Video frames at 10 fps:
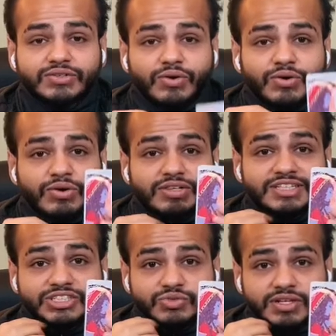all the
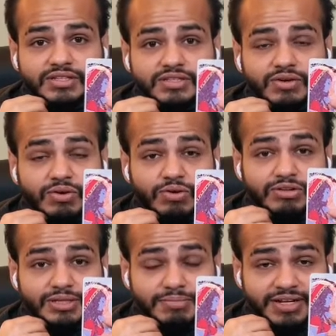strength, all
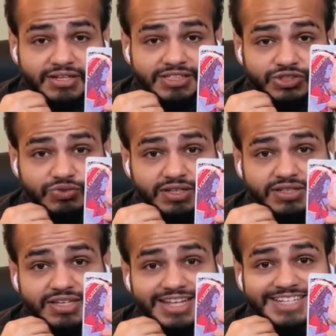the mental strength
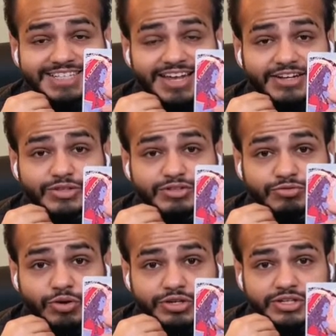inside you, the
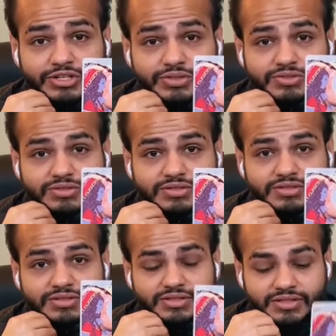fortitude,
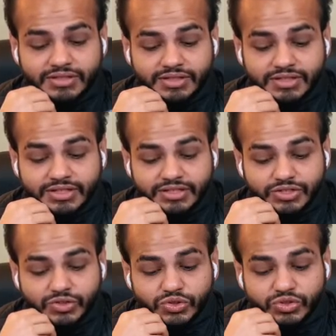
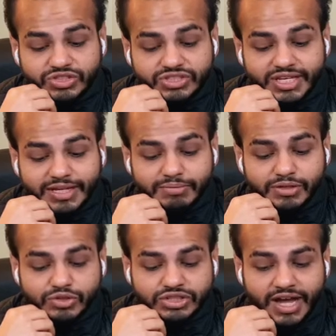you to able to
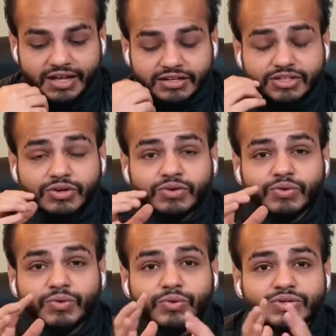channel your
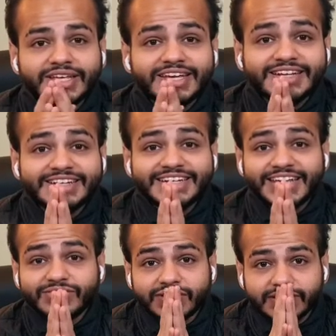own inner devil,